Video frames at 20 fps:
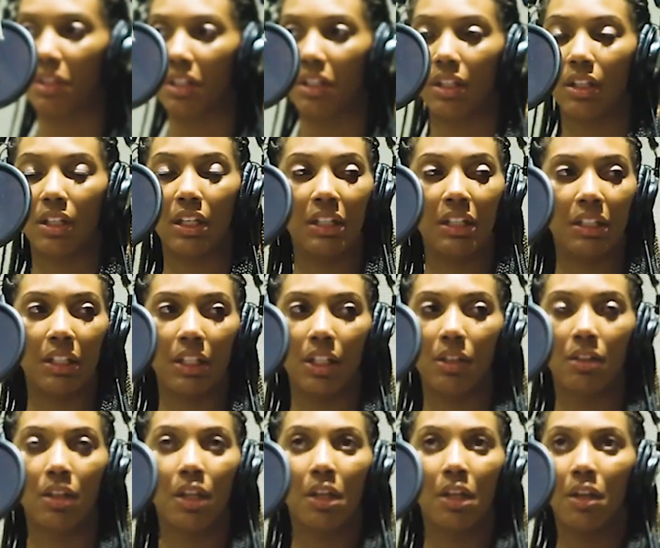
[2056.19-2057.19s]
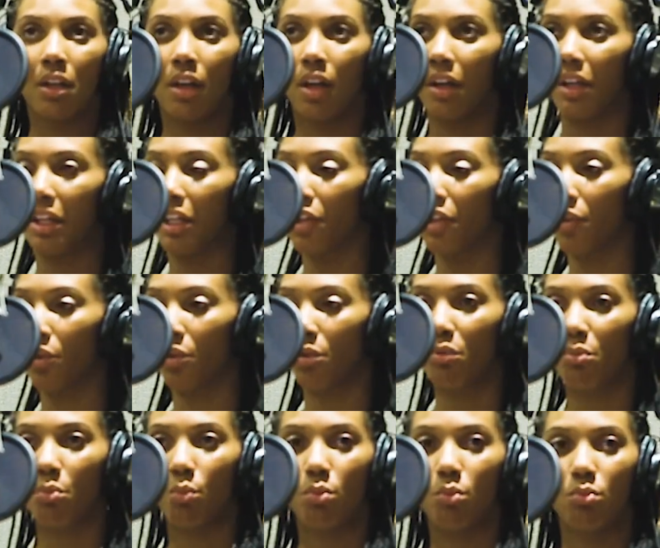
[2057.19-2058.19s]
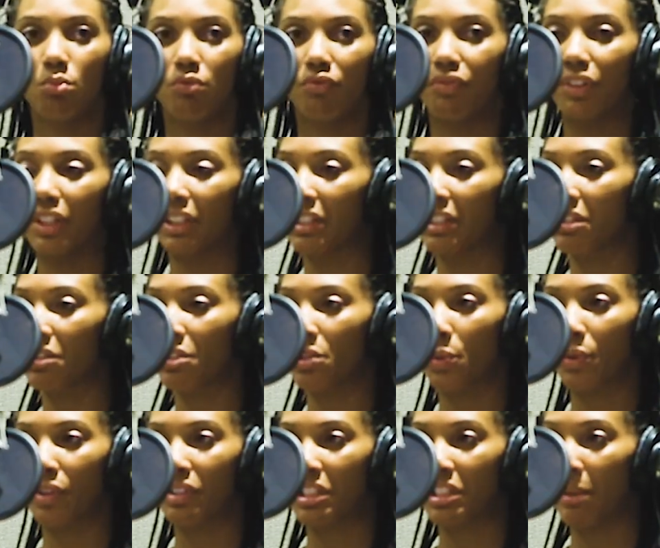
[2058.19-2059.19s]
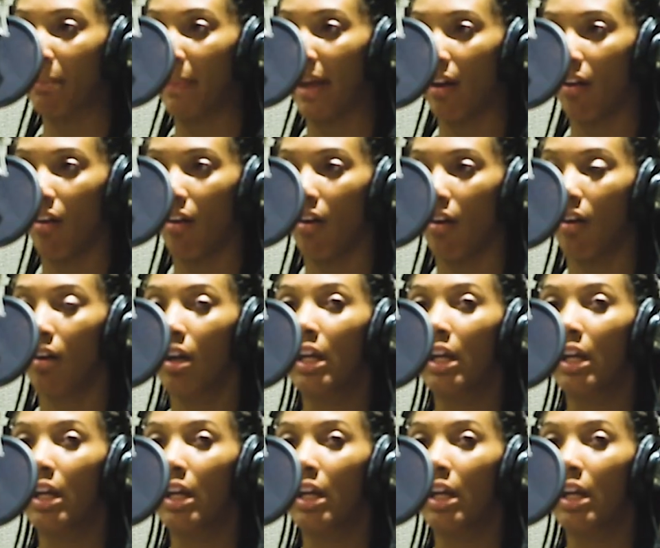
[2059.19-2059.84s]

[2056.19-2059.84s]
speak any ill feelings towards him at all.